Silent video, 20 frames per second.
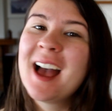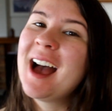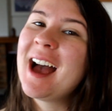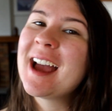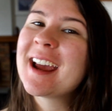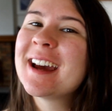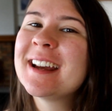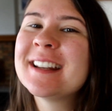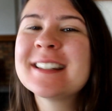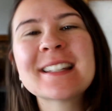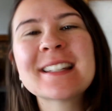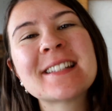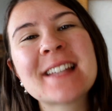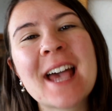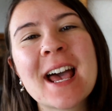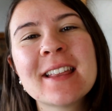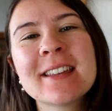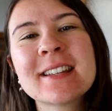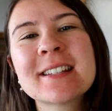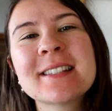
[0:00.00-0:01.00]
Hi guys, it's
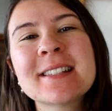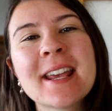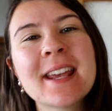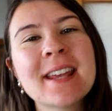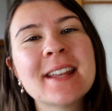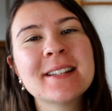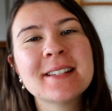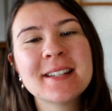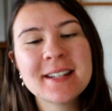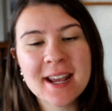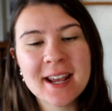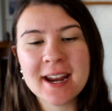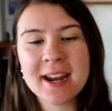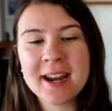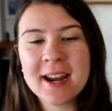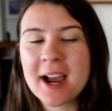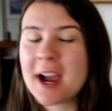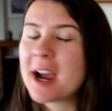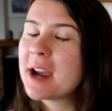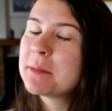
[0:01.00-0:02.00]
Alex and
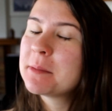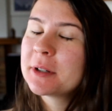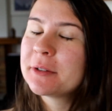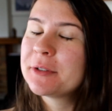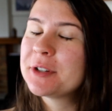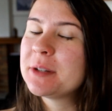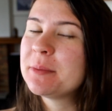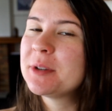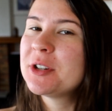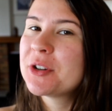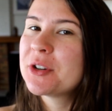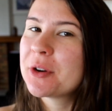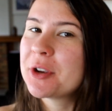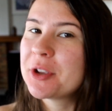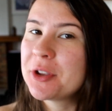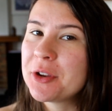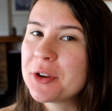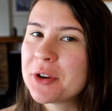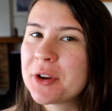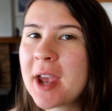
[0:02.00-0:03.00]
today I'm going to be
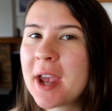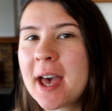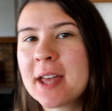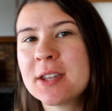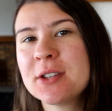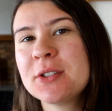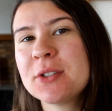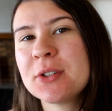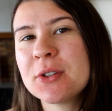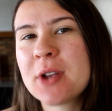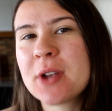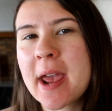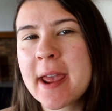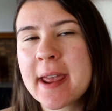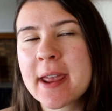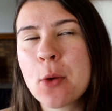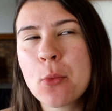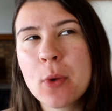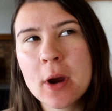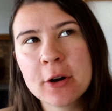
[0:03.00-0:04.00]
showing you how to do
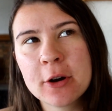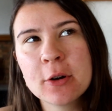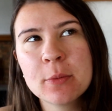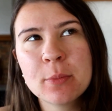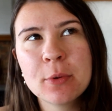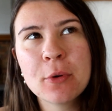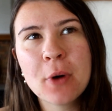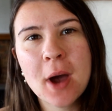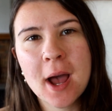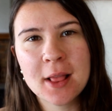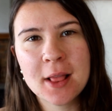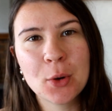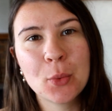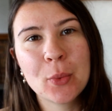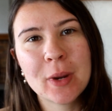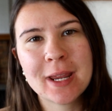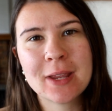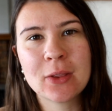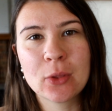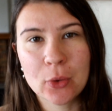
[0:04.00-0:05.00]
a wearable
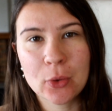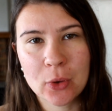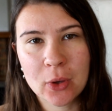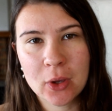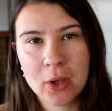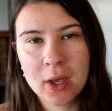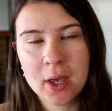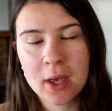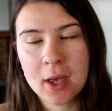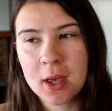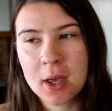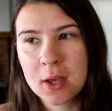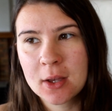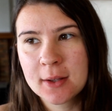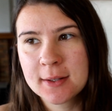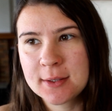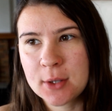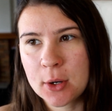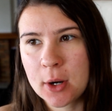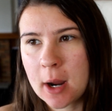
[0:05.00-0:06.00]
Halloween look.
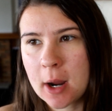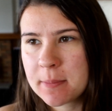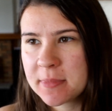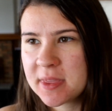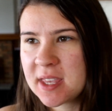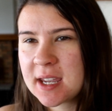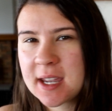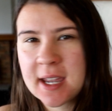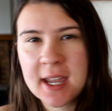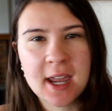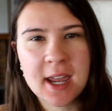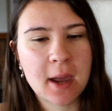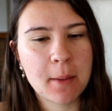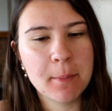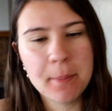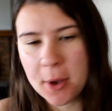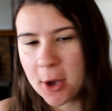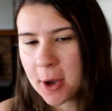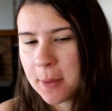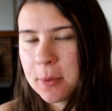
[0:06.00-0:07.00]
So I'm
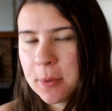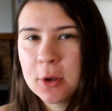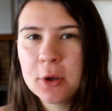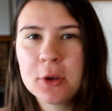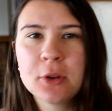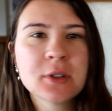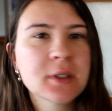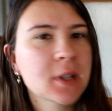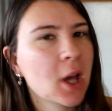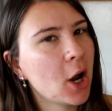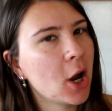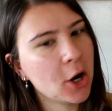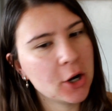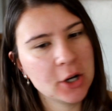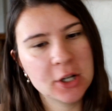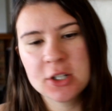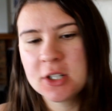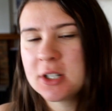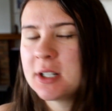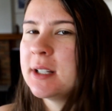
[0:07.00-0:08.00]
thinking purples,
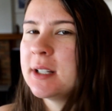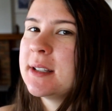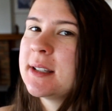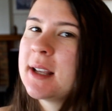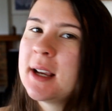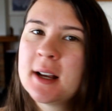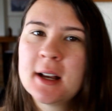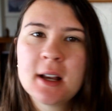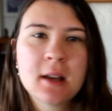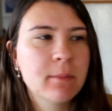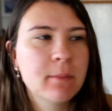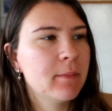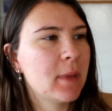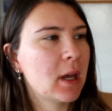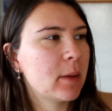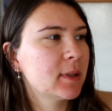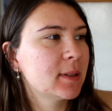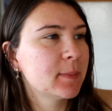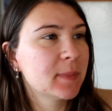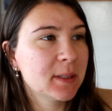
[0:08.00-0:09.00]
oranges,
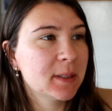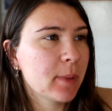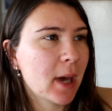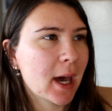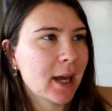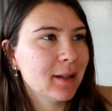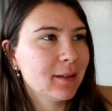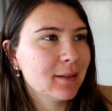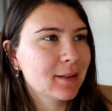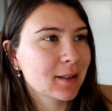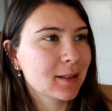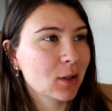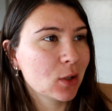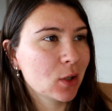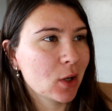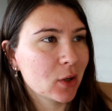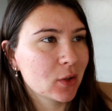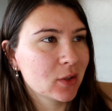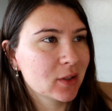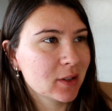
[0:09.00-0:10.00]
maybe some spiders and
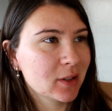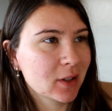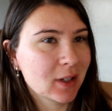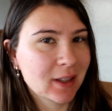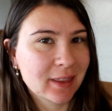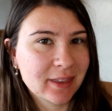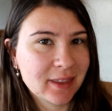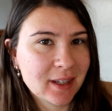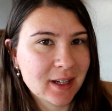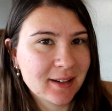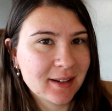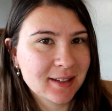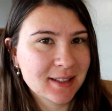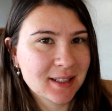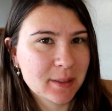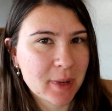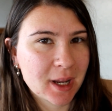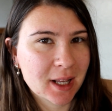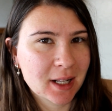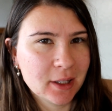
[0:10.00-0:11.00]
ghost looking things
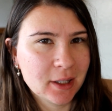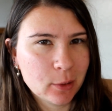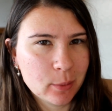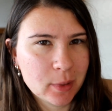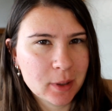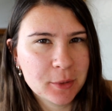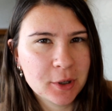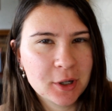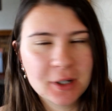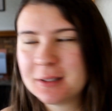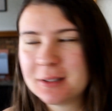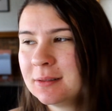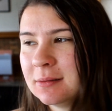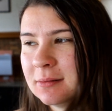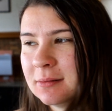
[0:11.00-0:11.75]
to make it a little bit more